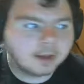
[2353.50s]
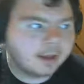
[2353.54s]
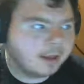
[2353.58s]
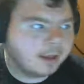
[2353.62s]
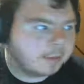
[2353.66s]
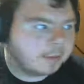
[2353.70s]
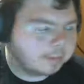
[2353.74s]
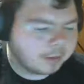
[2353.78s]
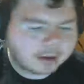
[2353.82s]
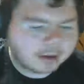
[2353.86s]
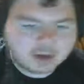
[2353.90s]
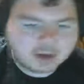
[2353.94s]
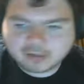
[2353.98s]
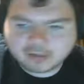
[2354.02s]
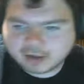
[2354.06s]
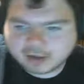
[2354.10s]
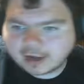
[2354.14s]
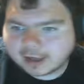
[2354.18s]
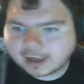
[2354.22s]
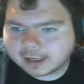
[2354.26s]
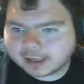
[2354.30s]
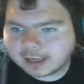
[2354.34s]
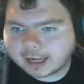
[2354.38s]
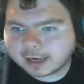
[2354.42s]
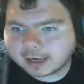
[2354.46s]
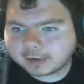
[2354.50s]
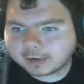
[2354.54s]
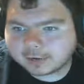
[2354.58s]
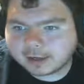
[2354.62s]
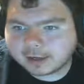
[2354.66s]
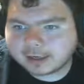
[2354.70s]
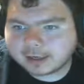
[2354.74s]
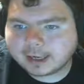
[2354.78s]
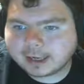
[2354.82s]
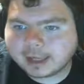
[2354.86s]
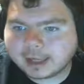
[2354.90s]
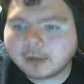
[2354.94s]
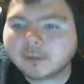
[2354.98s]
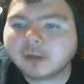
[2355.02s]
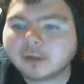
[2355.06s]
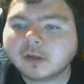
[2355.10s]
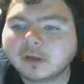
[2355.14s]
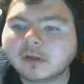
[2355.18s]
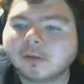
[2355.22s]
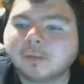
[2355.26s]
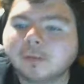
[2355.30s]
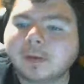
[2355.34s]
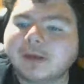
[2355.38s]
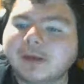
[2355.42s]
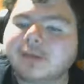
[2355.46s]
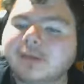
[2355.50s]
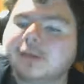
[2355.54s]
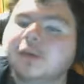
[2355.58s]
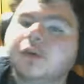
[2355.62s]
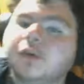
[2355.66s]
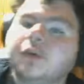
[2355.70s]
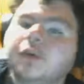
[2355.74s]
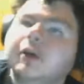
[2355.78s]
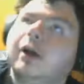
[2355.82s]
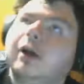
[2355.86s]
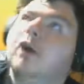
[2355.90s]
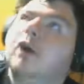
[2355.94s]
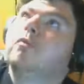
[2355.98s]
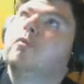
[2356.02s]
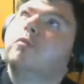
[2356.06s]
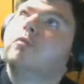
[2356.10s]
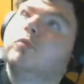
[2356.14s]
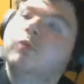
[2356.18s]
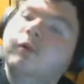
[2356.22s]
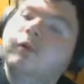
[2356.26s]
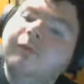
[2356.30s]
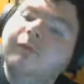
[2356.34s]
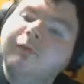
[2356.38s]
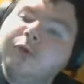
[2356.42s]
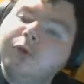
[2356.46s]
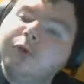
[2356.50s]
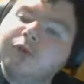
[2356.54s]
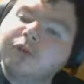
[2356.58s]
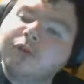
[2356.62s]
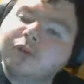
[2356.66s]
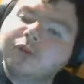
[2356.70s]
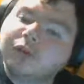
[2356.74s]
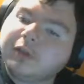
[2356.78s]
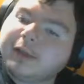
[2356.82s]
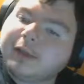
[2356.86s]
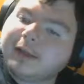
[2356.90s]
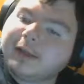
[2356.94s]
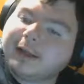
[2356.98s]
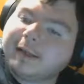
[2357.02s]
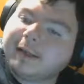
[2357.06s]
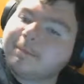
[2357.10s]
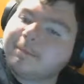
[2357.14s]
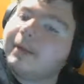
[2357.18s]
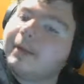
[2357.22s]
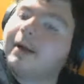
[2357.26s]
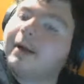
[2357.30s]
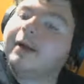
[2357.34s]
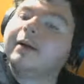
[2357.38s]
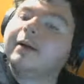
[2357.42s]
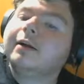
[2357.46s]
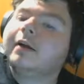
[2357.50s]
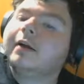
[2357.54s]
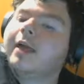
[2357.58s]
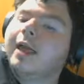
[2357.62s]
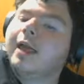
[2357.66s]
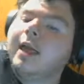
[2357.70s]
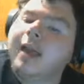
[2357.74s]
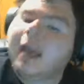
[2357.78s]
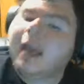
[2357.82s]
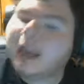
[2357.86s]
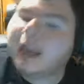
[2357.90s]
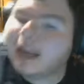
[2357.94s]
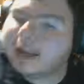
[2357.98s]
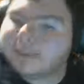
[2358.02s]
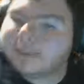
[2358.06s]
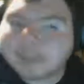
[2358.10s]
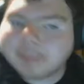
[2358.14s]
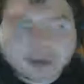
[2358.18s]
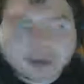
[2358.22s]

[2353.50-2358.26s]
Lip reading: because how I got it right now is basically a roof used to leak up there, and my